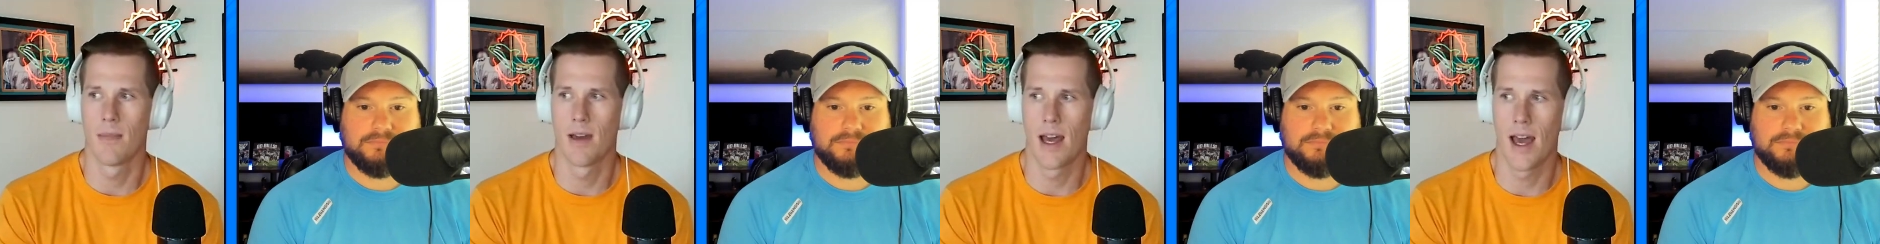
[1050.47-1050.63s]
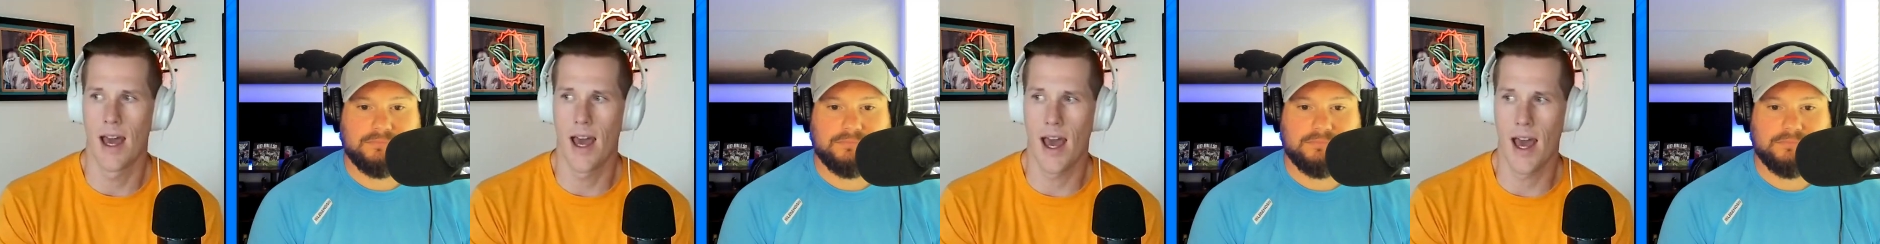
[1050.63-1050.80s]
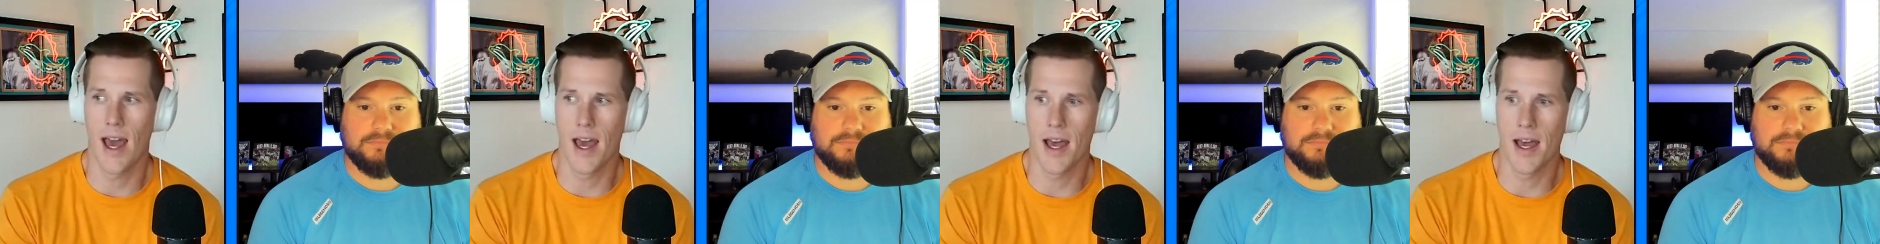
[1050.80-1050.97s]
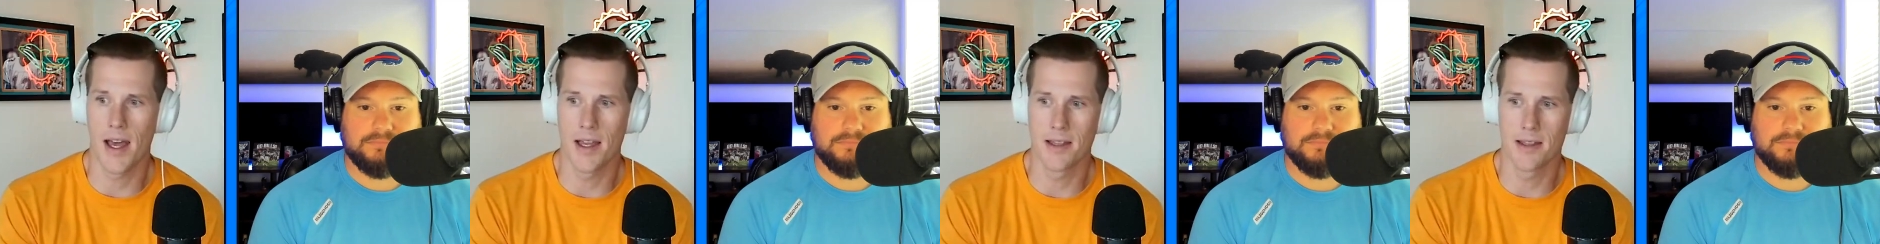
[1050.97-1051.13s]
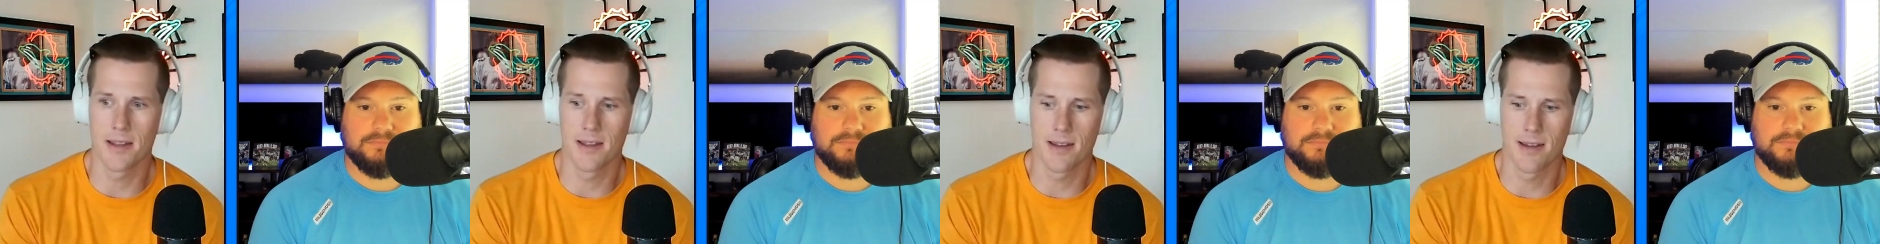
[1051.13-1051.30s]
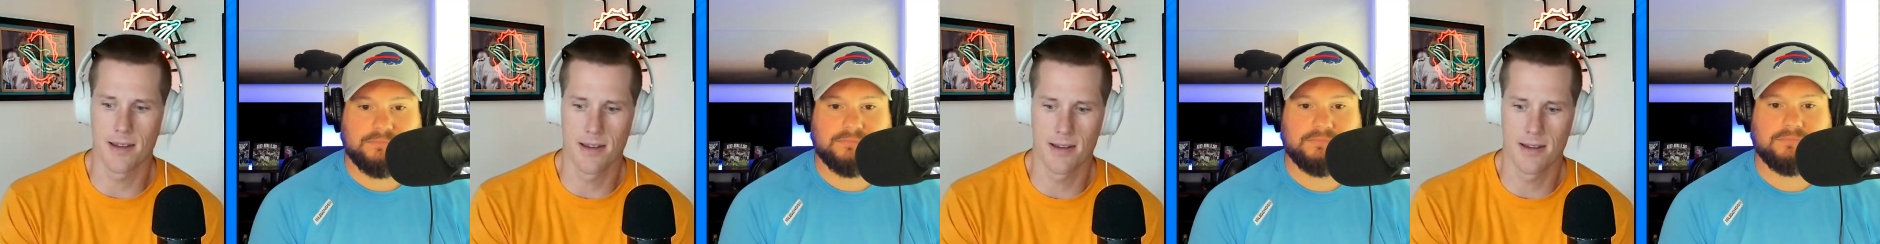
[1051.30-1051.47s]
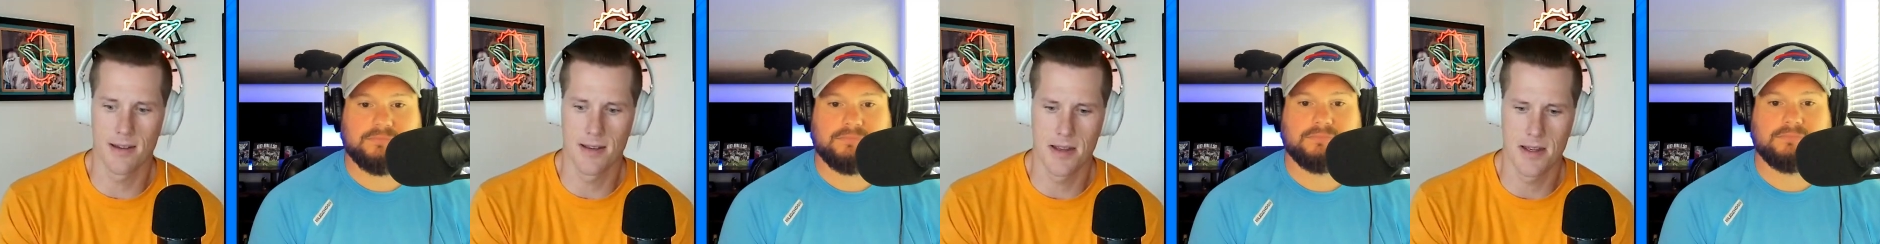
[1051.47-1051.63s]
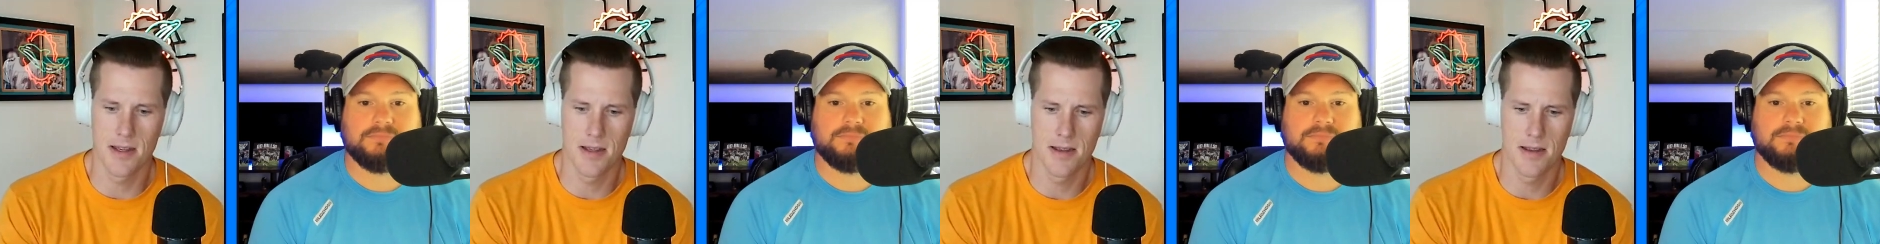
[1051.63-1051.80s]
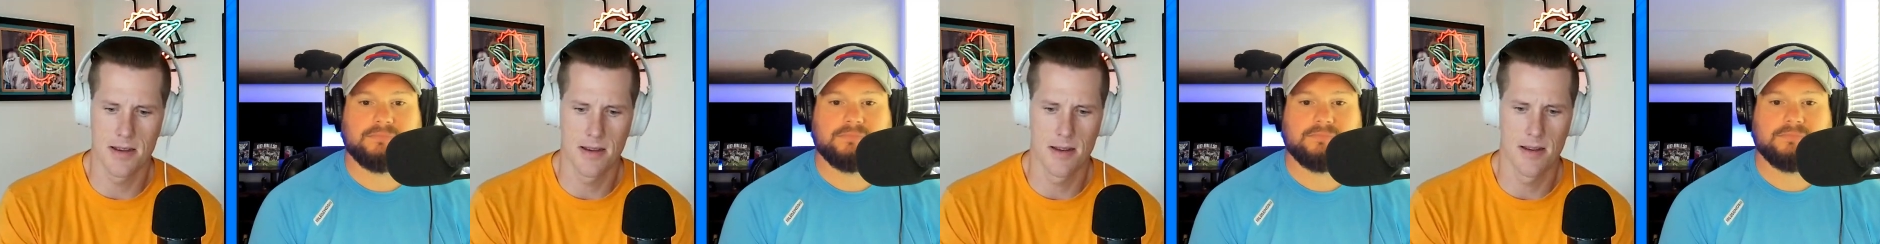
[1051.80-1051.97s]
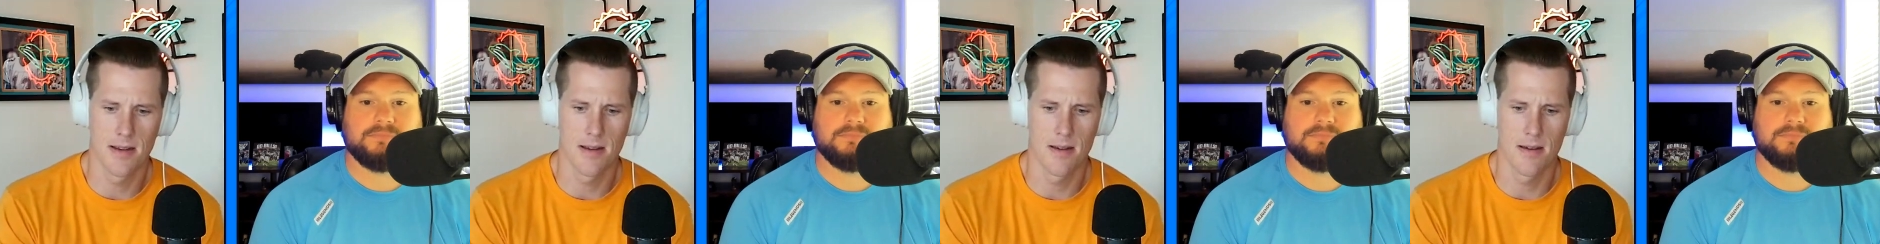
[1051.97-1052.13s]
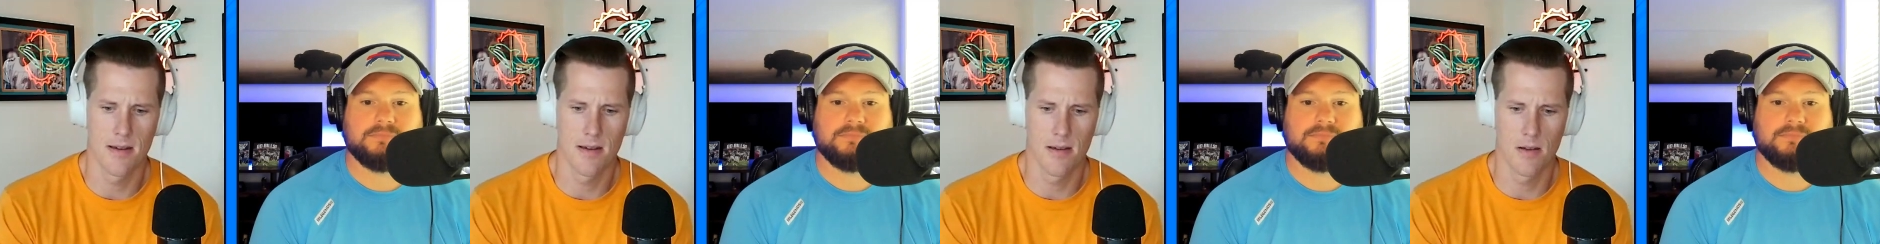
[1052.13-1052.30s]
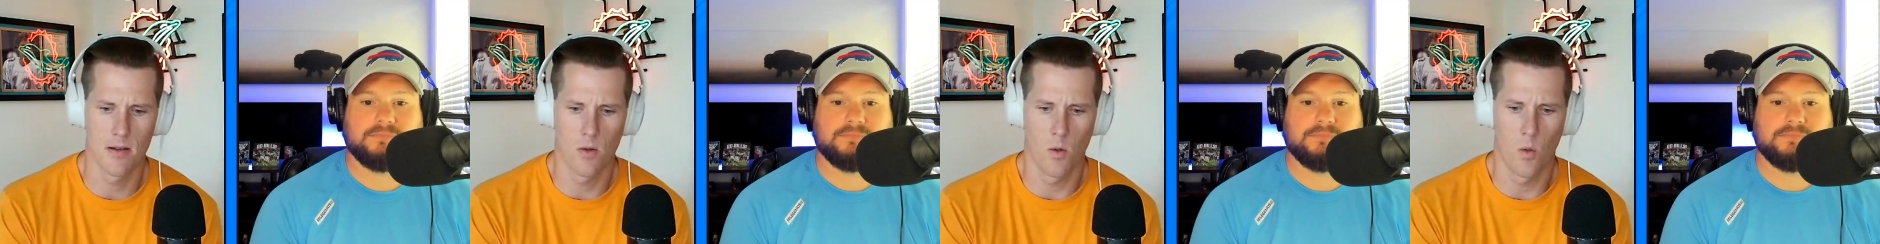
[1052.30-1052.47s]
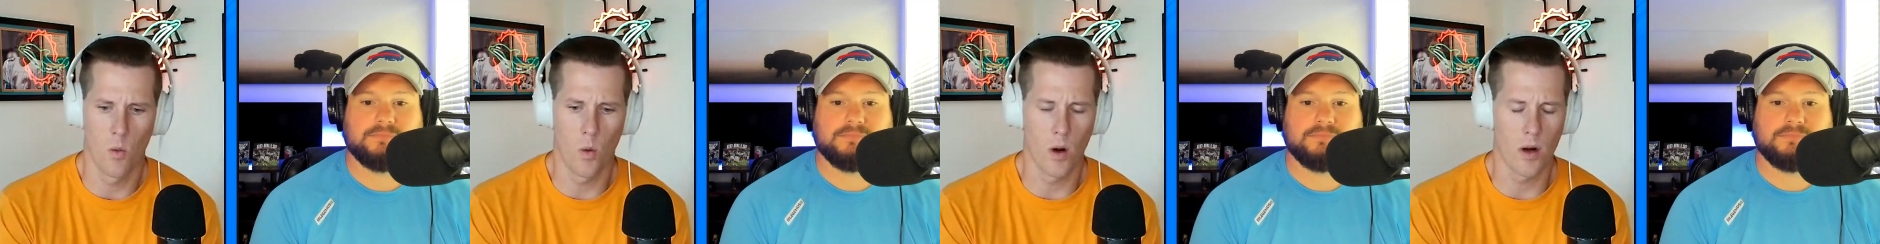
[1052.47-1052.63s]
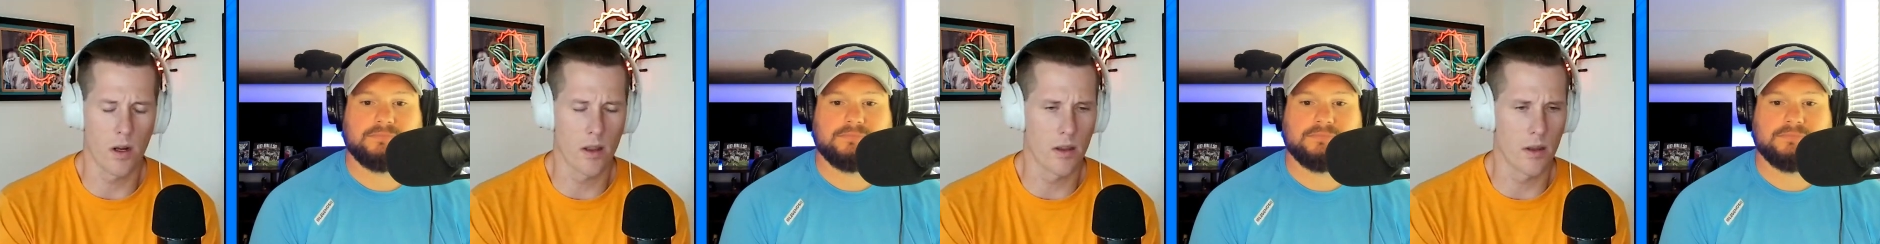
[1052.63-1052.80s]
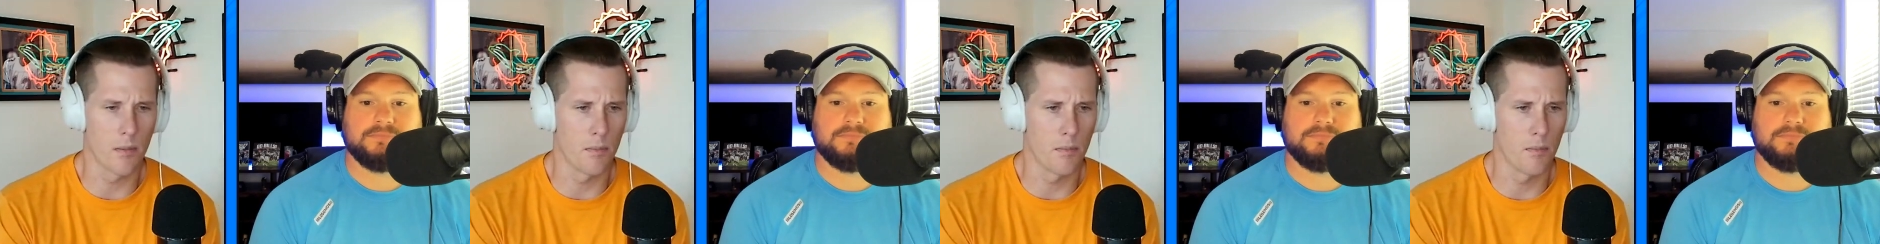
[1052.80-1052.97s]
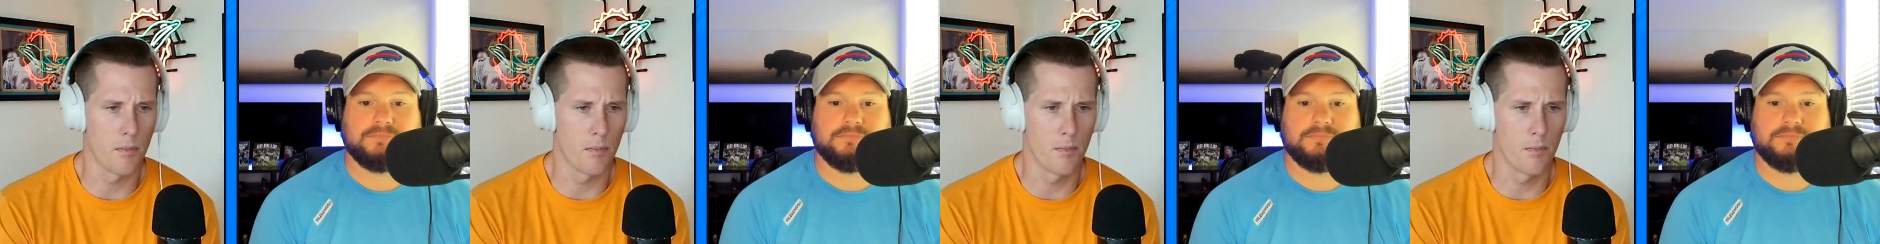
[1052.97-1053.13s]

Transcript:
Speaker 1: has one of the